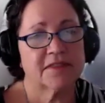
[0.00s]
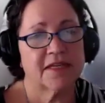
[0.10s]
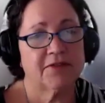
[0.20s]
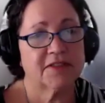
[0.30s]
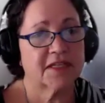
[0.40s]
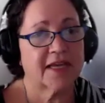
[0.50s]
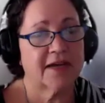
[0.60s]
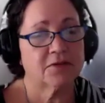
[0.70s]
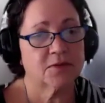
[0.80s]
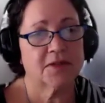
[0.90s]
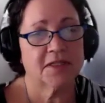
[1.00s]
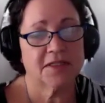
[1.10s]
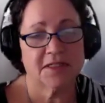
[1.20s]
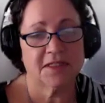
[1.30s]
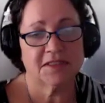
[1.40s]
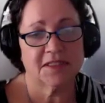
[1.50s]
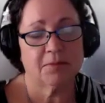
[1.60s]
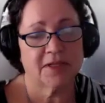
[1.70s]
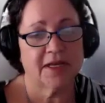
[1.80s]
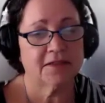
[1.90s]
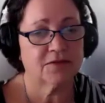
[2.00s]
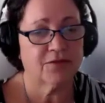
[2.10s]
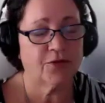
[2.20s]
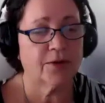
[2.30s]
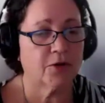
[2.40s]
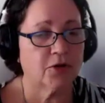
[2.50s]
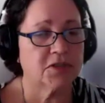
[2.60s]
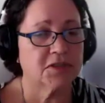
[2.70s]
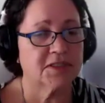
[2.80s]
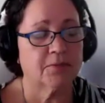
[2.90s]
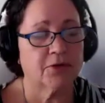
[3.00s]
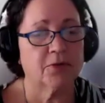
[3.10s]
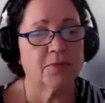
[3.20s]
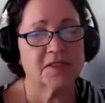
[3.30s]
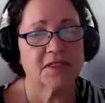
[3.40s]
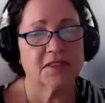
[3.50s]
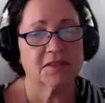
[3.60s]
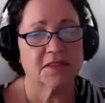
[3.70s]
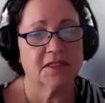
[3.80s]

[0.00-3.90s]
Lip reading: savings accounts within the DC plans for emergency purposes.